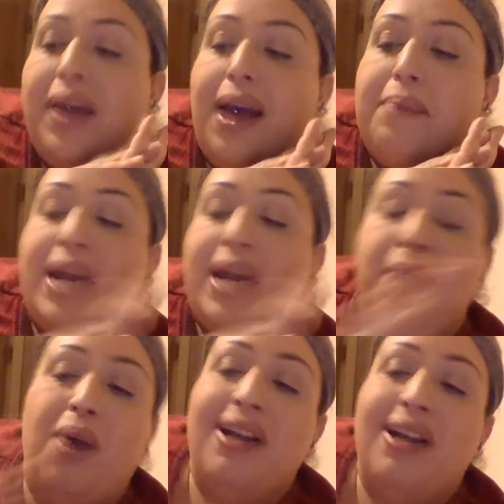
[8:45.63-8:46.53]
But I
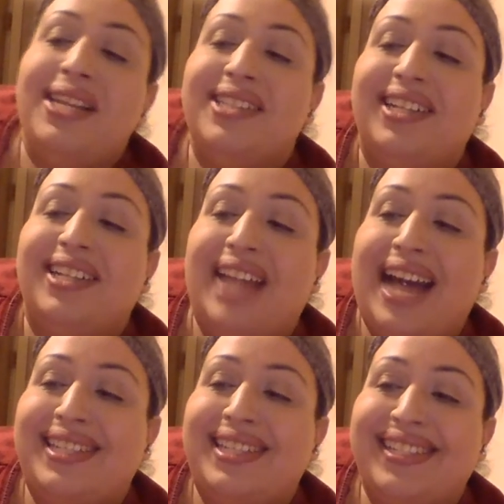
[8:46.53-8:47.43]
walk into
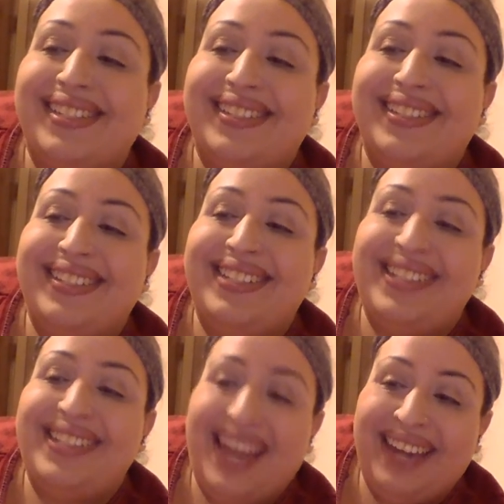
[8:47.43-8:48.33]
class
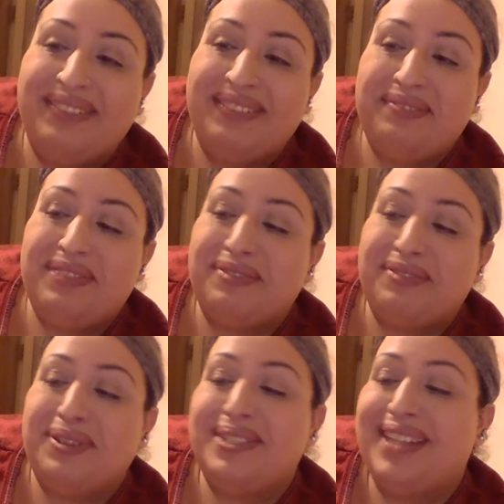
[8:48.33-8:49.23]
today for the
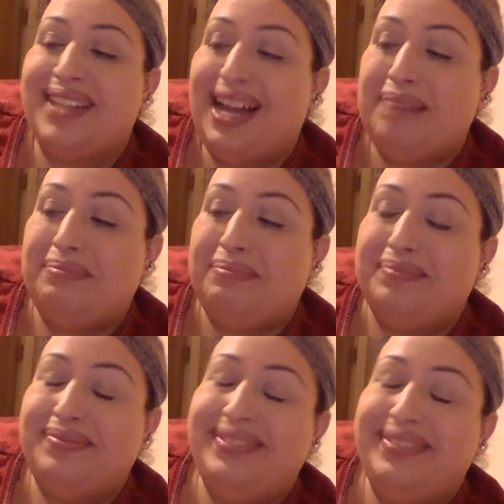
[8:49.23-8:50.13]
first time
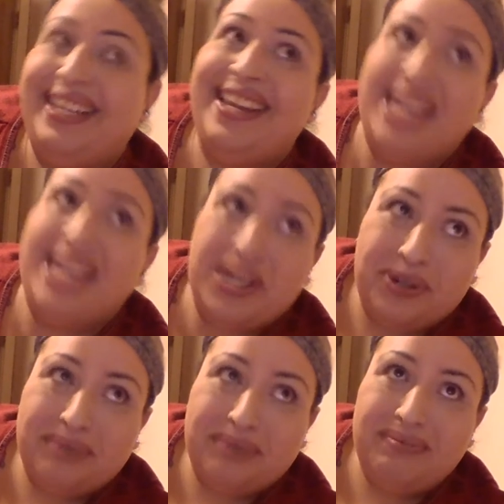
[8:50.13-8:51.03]
in a year.